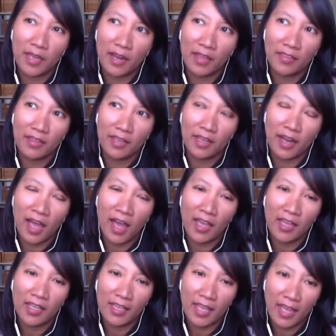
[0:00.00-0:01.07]
I think at
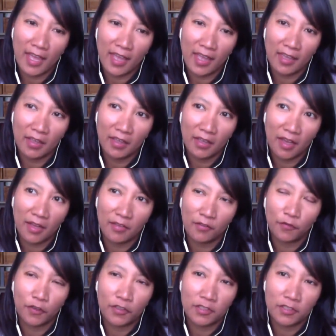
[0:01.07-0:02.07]
ILA, the first